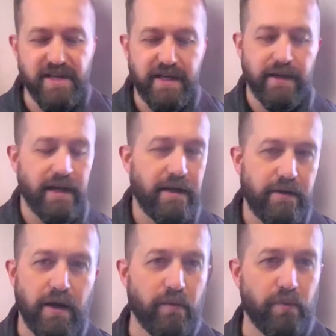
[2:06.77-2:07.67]
I
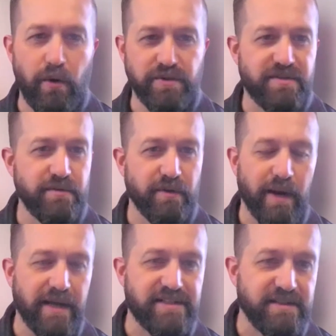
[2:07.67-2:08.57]
rose through the
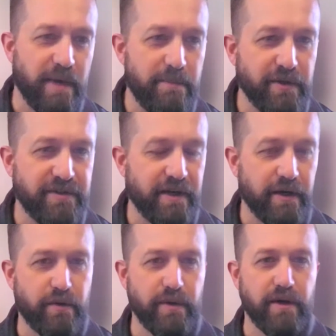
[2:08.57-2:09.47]
ranks in my
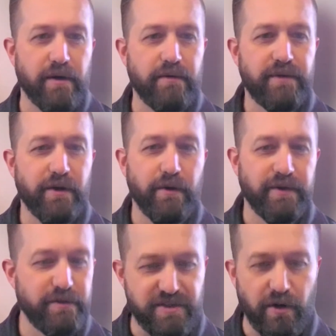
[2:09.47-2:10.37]
military career,
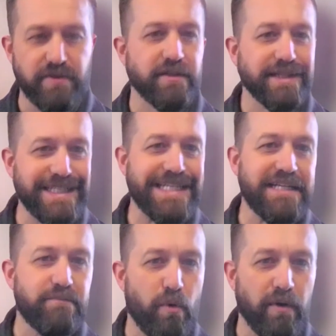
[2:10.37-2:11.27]
you start to
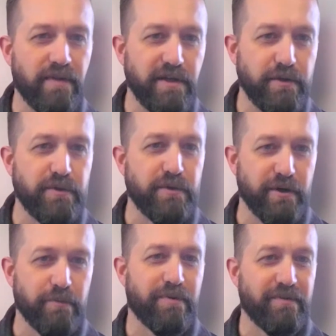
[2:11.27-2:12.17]
lead more than you do
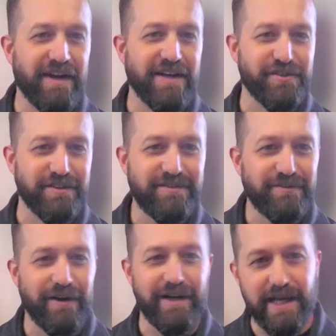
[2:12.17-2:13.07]
your profession,
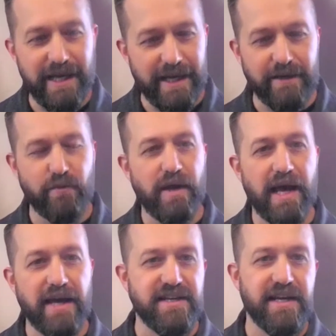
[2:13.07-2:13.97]
right? And
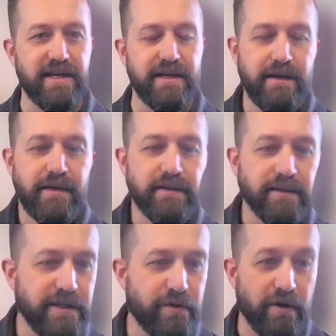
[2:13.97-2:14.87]
as a
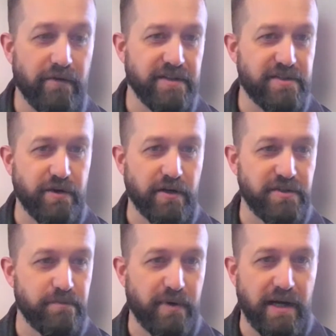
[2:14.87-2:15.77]
leader of
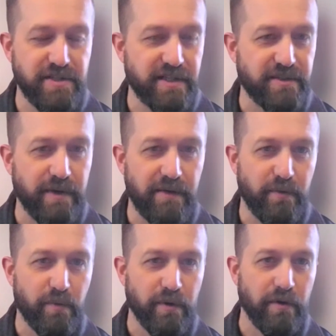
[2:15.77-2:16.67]
construction projects around
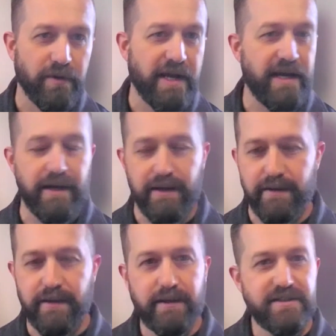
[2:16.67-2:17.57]
the world, I
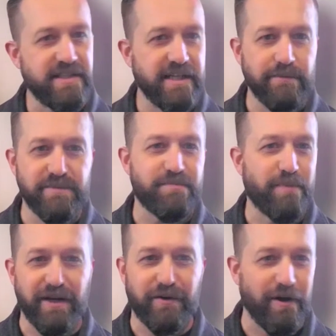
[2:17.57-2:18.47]
had teams
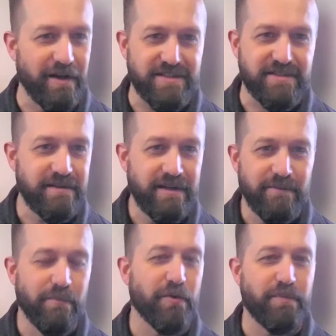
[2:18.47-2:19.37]
spread across
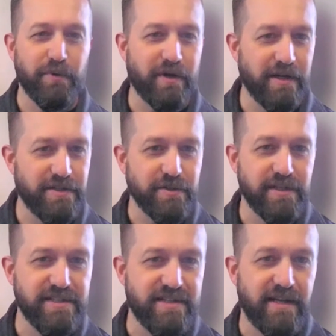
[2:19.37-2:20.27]
multiple
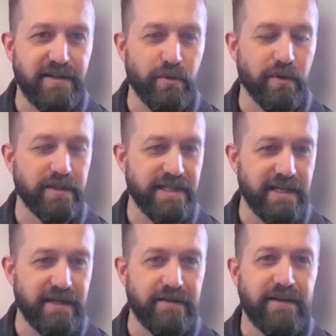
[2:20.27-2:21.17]
countries that you were
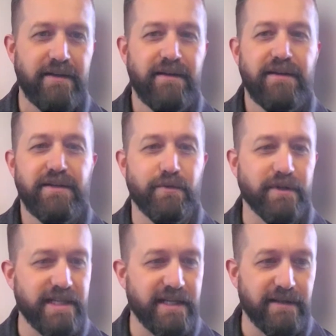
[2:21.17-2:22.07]
leading. You were
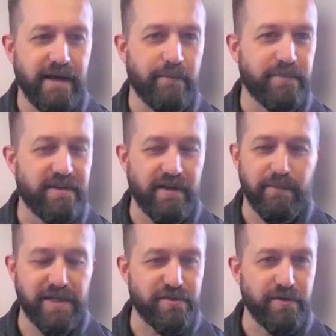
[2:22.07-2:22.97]
leading them to
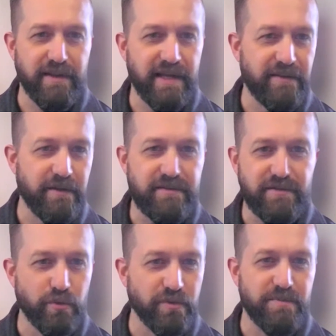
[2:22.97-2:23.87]
make sure that they had the
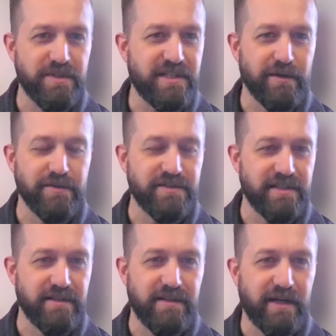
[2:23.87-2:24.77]
tools, materials,
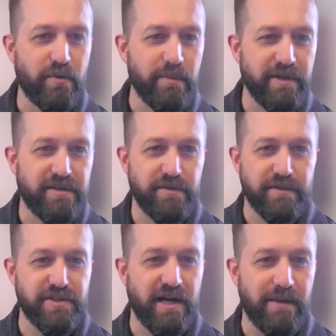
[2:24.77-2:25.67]
and equipment to do
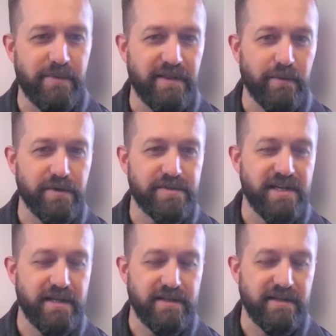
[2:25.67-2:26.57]
the job that they were
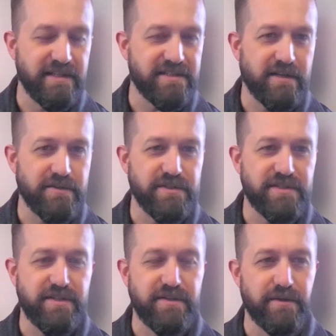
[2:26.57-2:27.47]
sent into these
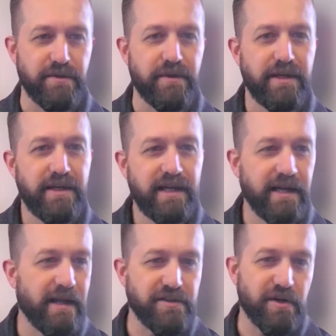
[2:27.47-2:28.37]
countries to do.
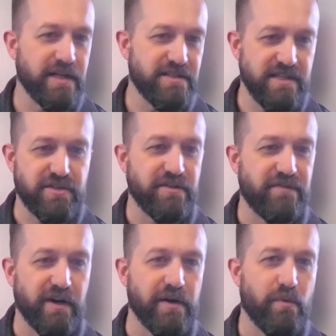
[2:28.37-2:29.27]
And that transitioned
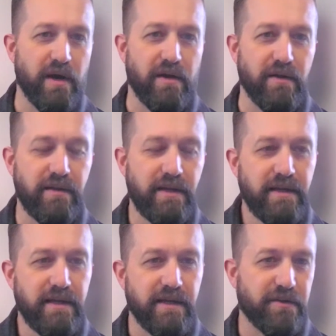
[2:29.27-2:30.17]
very well
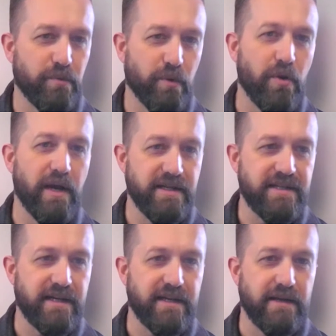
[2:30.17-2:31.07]
into the role I had
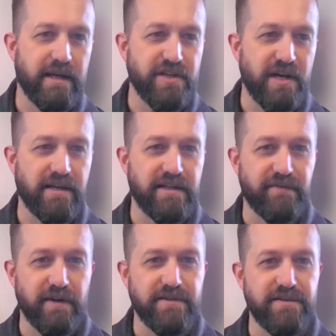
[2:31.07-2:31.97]
taken at Joni
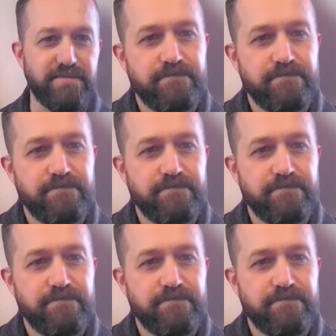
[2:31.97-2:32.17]
and Friends.